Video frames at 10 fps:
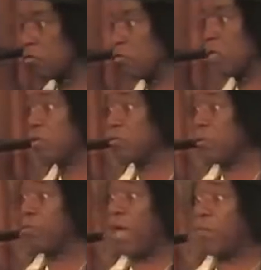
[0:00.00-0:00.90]
distinguished
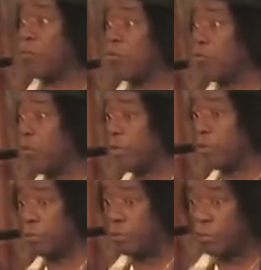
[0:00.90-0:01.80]
from that which is
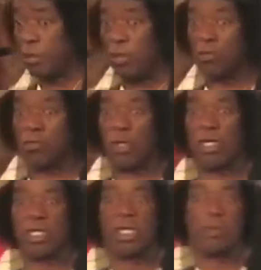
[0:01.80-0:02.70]
real. So
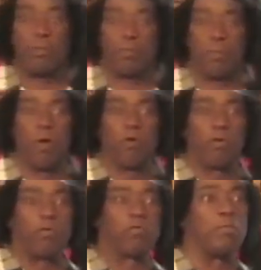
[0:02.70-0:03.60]
they need
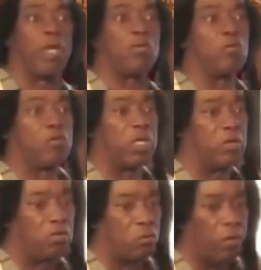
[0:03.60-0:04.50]
promoters to make you
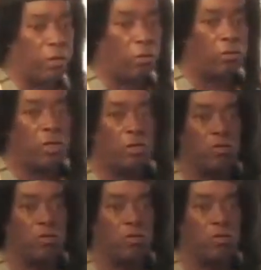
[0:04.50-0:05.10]
think it's real,